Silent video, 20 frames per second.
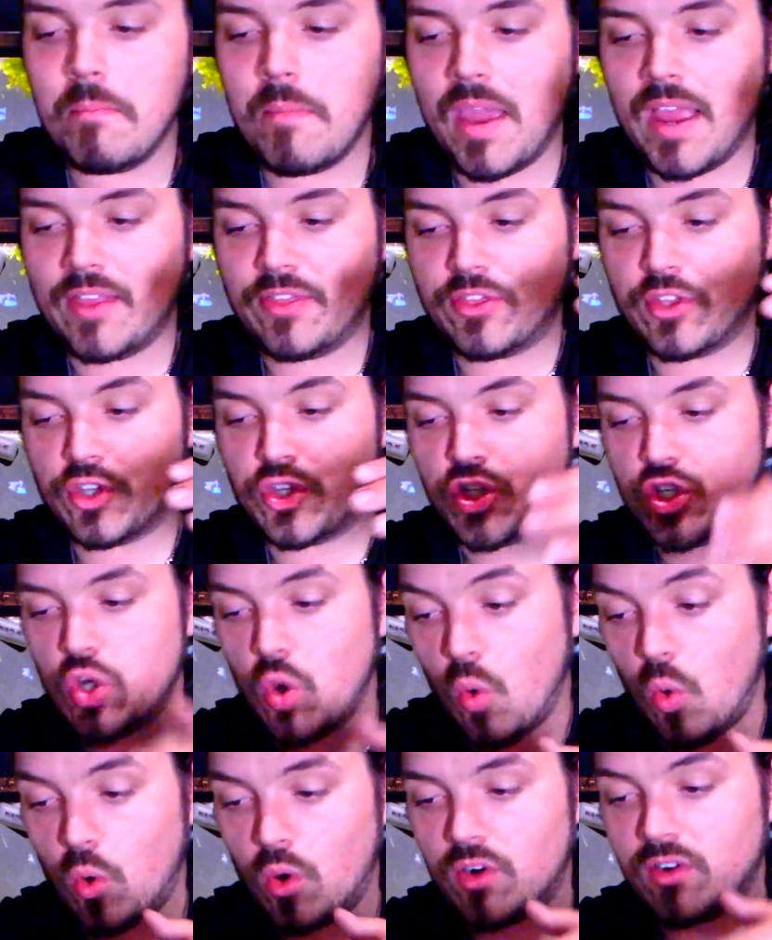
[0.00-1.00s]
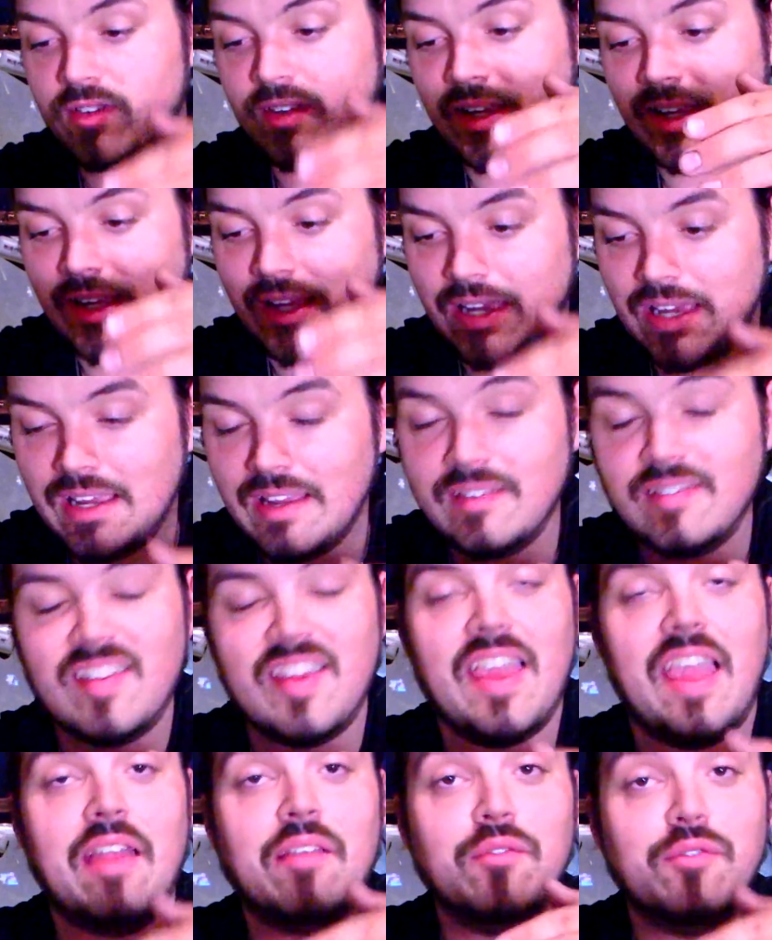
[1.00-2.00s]
gonna make the chores
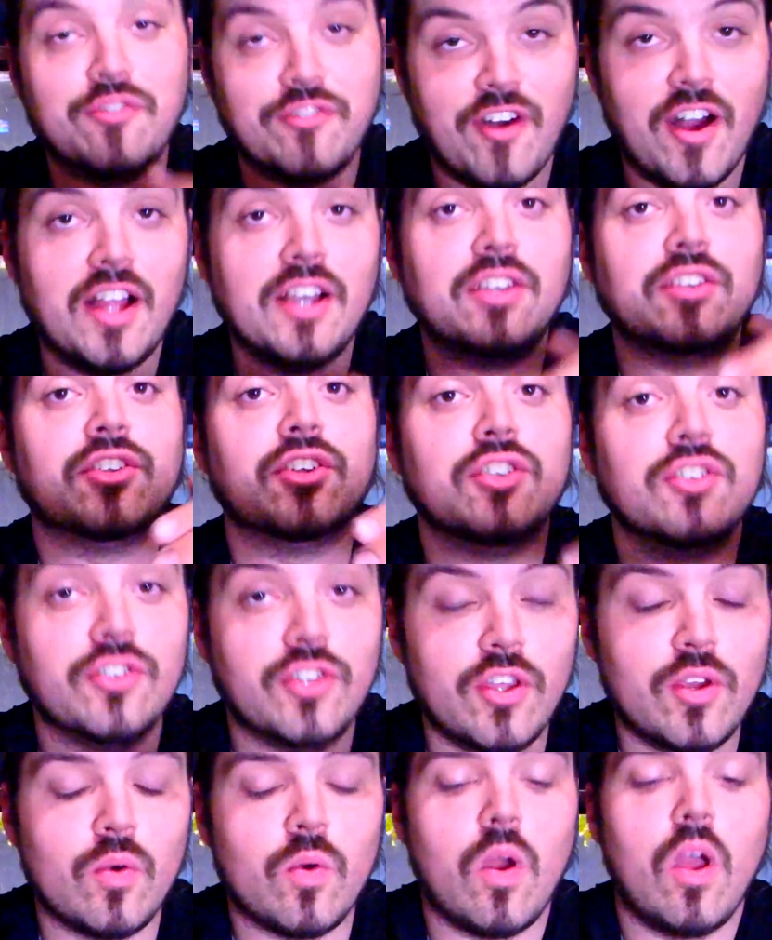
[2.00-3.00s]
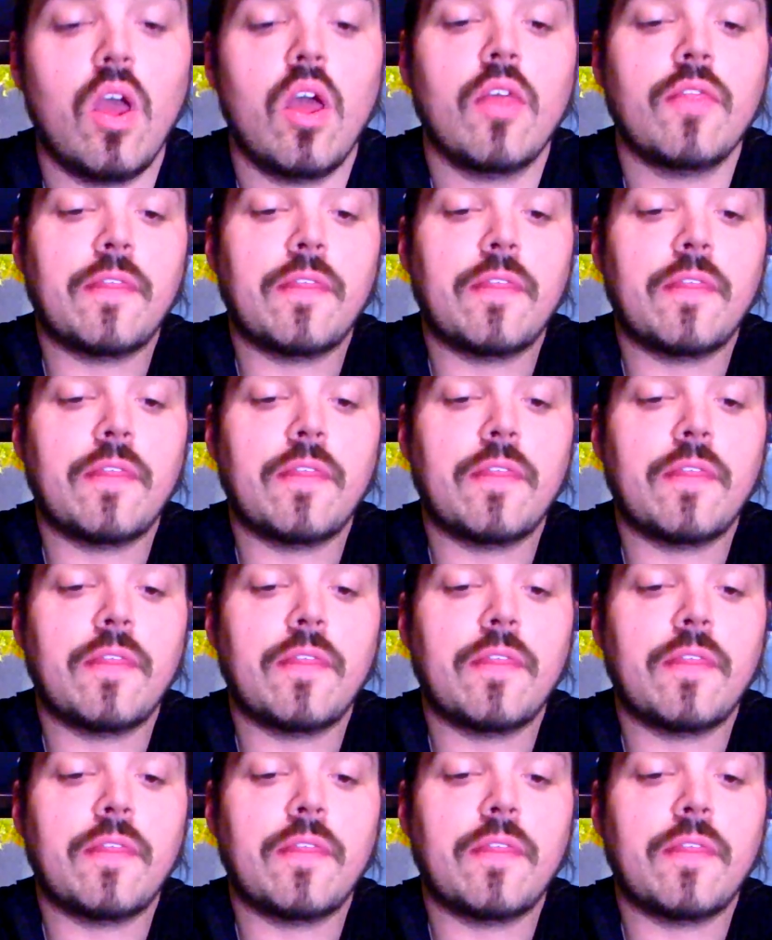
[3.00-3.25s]
easy and fun to do.